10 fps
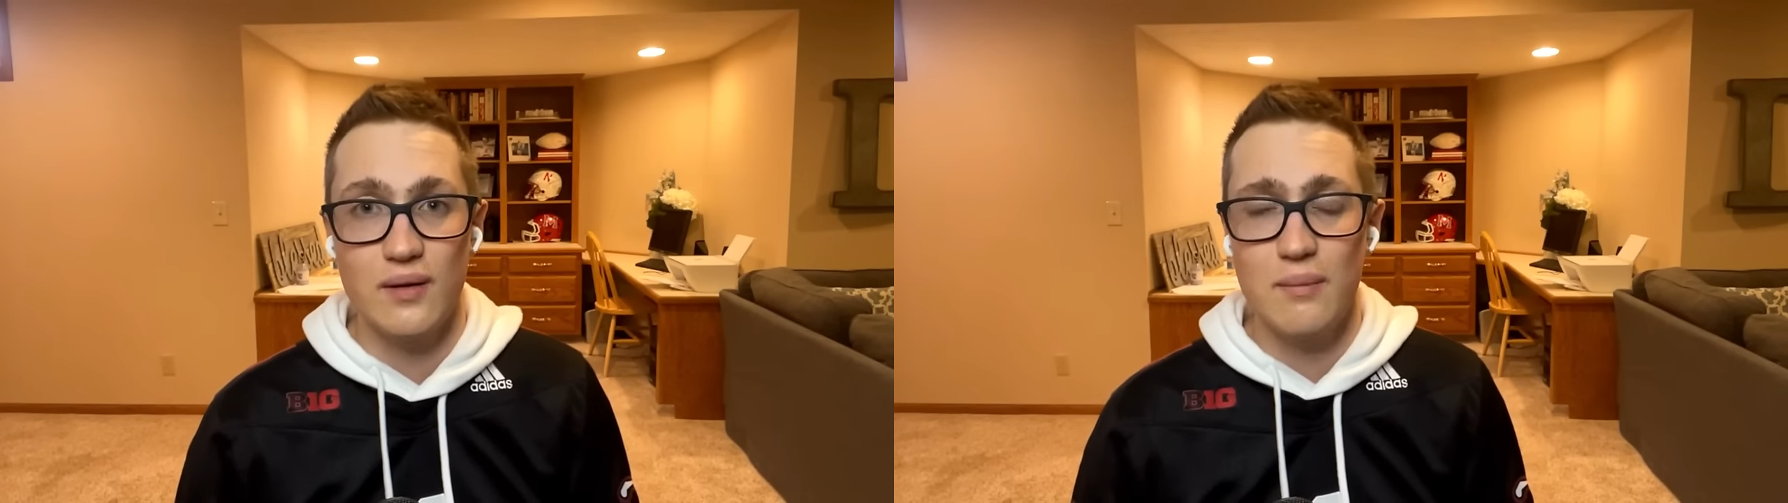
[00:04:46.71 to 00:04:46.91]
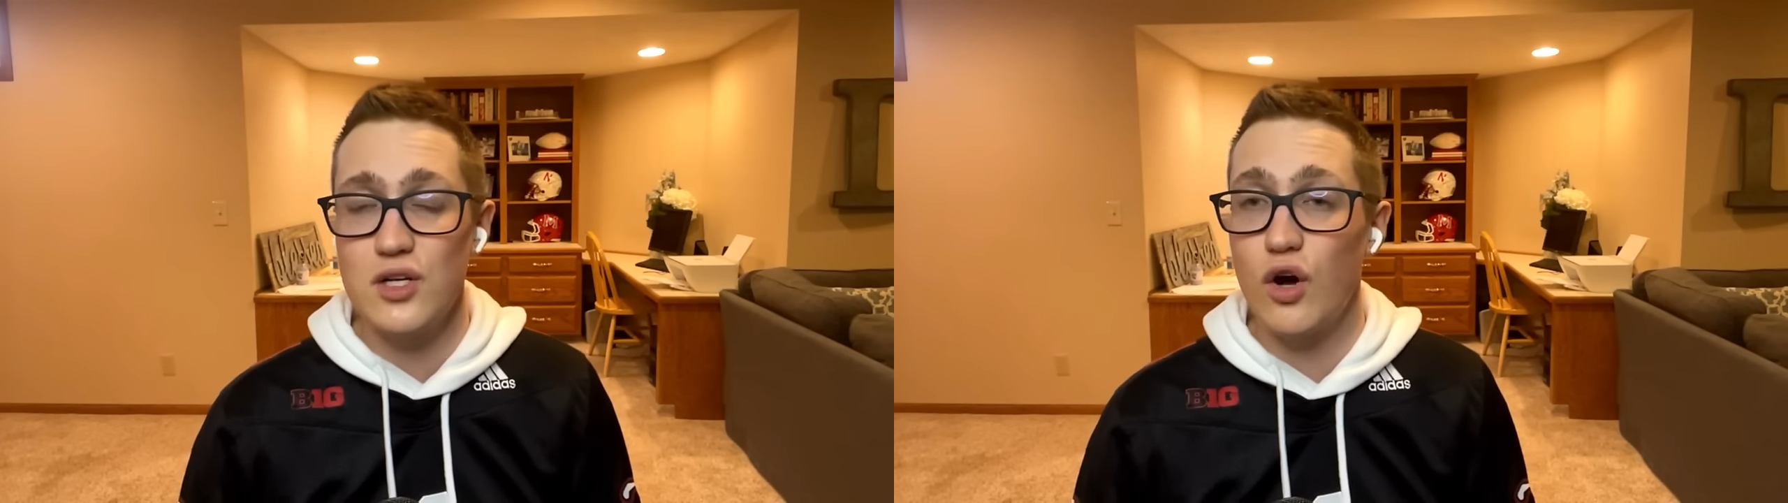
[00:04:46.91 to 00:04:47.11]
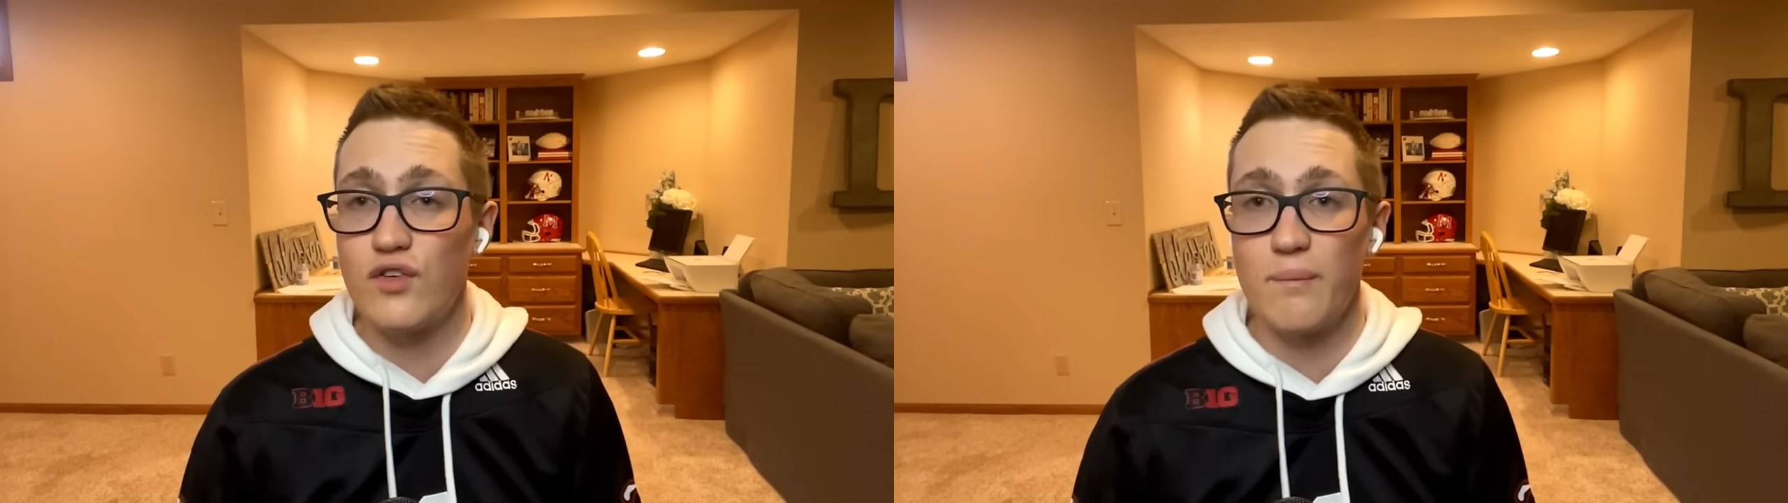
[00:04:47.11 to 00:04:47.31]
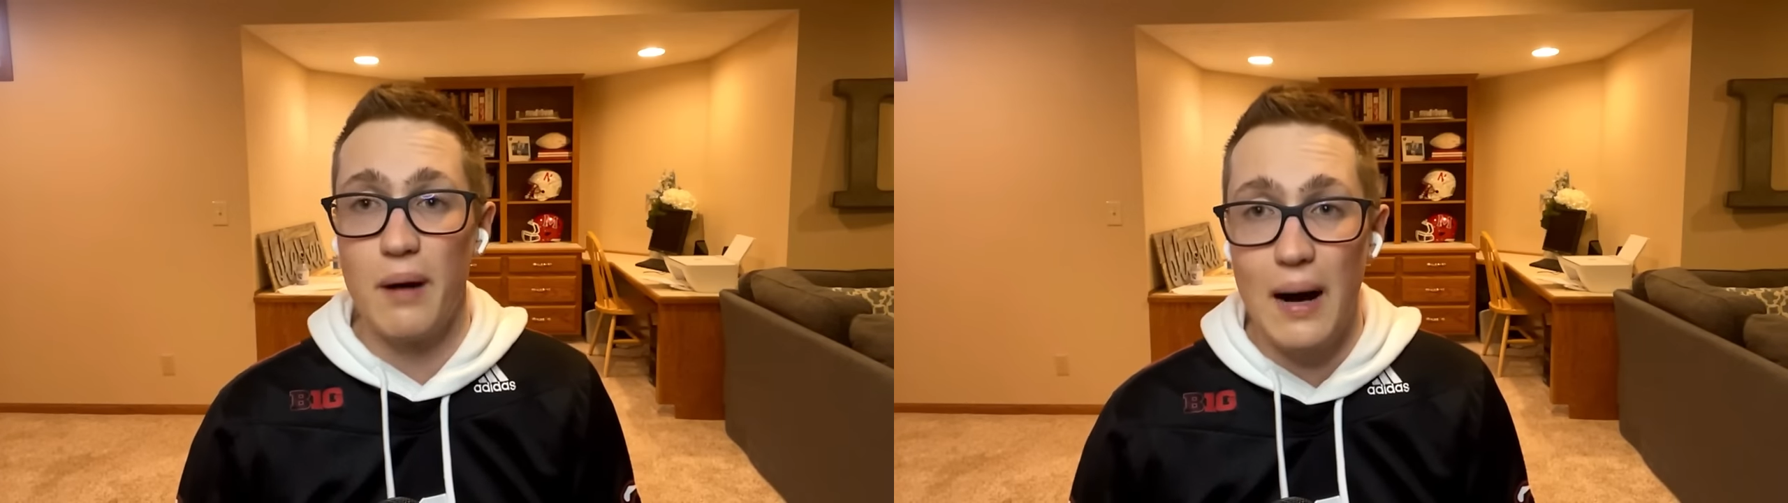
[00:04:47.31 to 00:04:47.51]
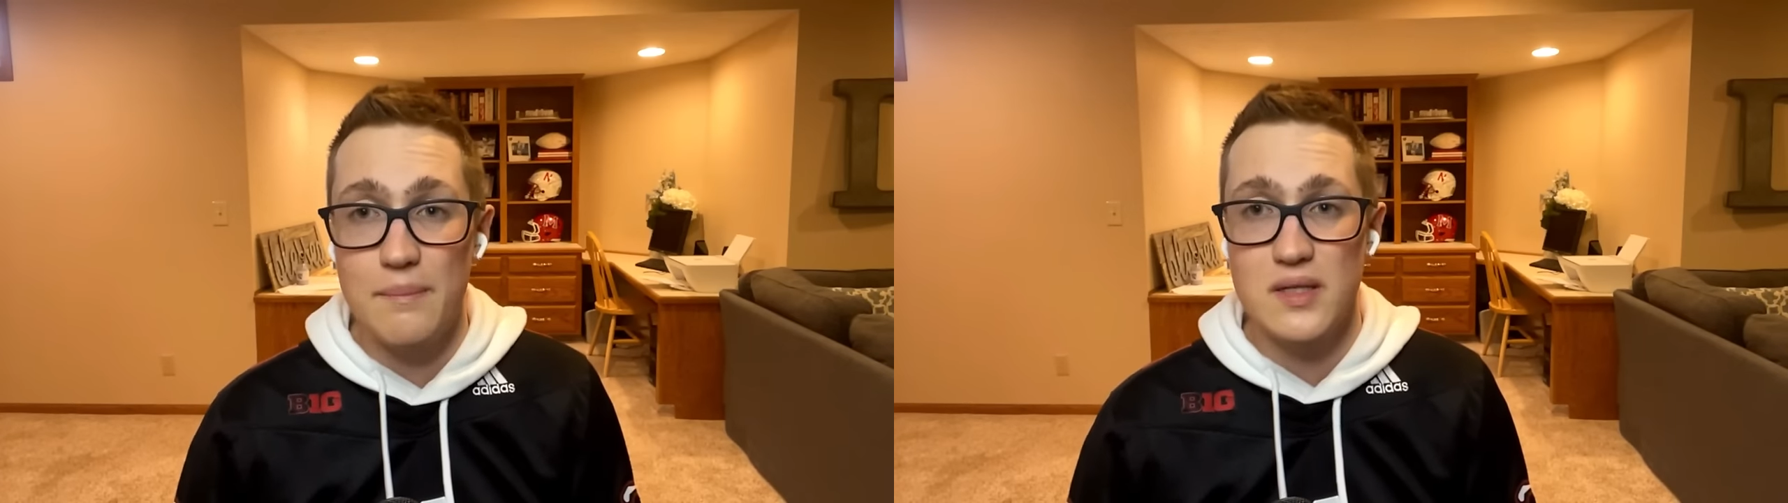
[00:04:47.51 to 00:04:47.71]
Let me know if you're
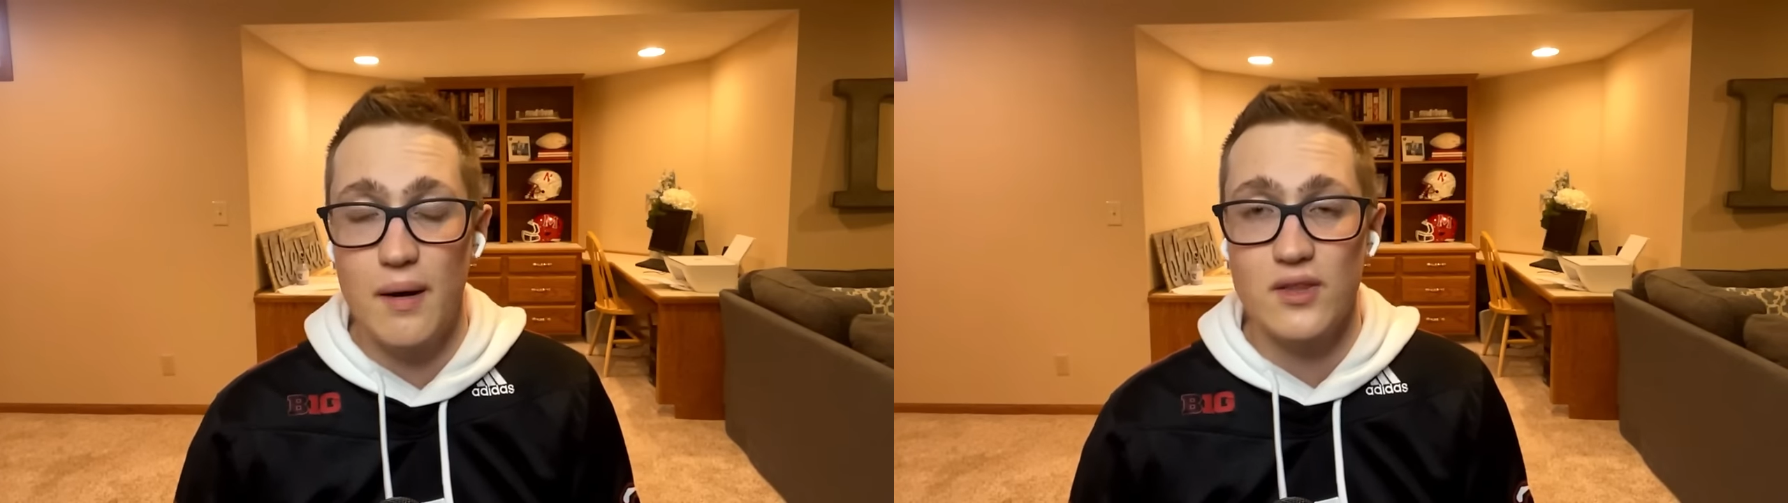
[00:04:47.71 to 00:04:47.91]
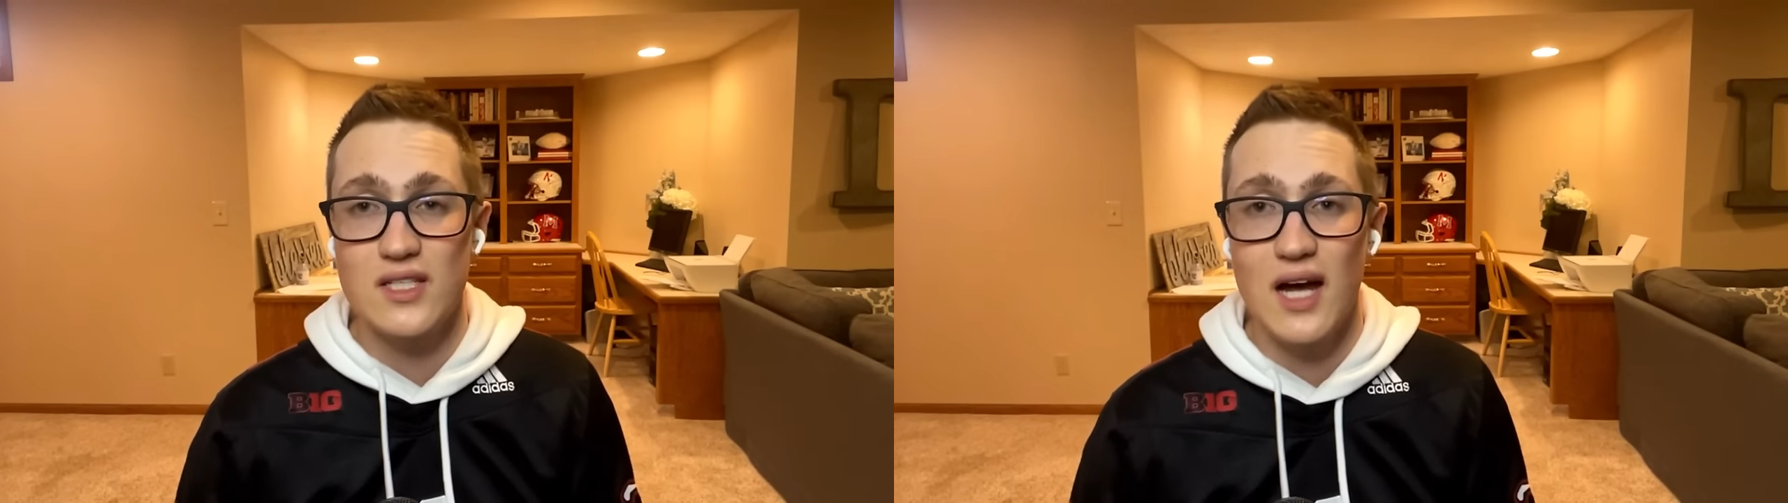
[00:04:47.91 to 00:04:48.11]
pumped about this